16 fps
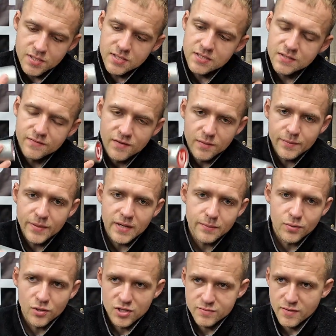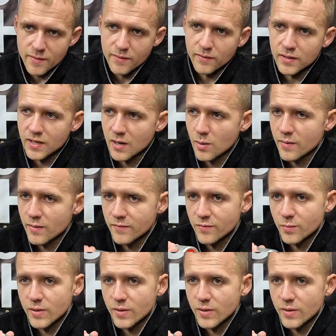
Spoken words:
This is for the big boys primarily. However,